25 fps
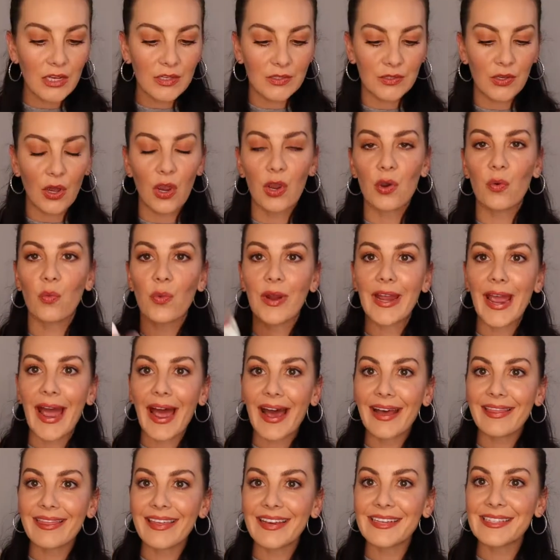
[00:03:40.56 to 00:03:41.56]
So we
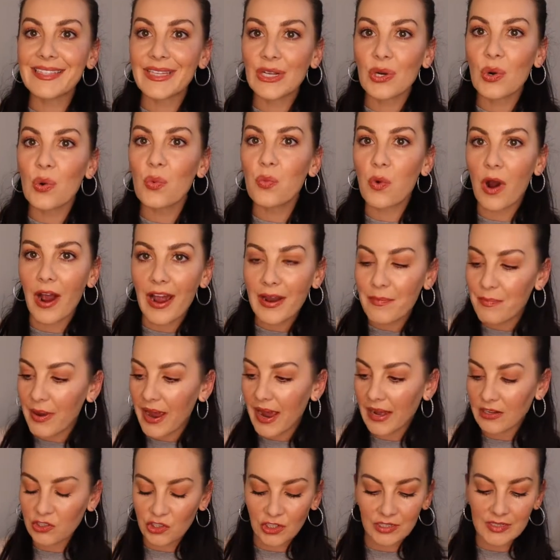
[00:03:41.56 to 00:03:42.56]
had these little wine
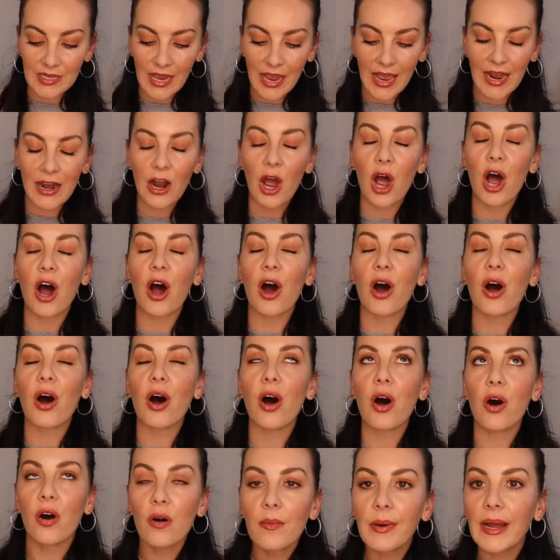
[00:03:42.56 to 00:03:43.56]
pouches and
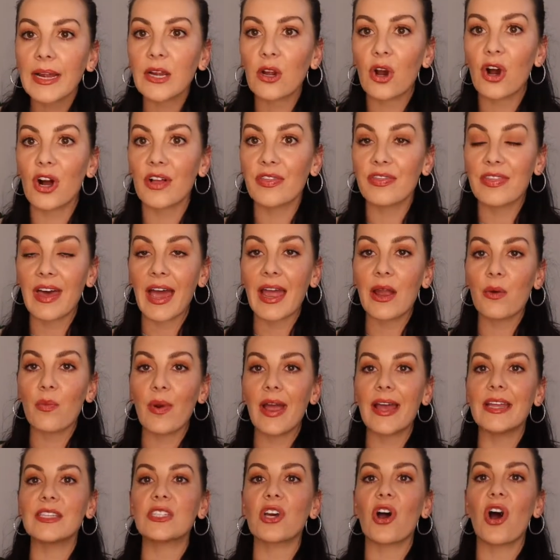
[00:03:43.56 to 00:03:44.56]
oh my God, they
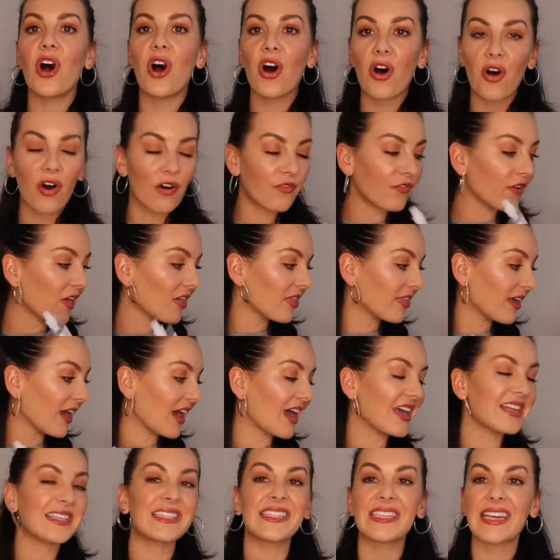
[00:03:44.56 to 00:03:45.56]
went off
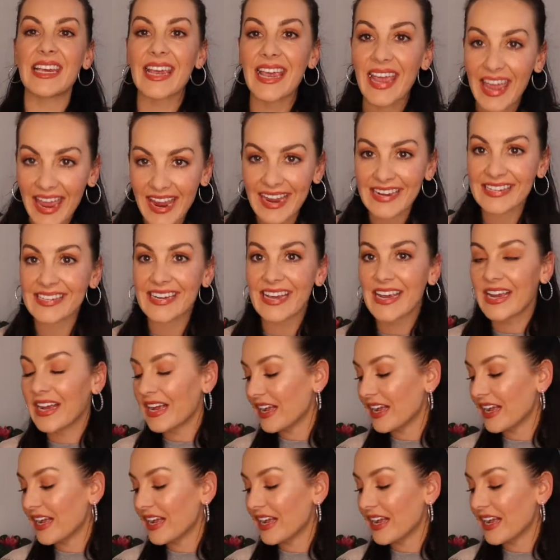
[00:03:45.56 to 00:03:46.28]
their tit.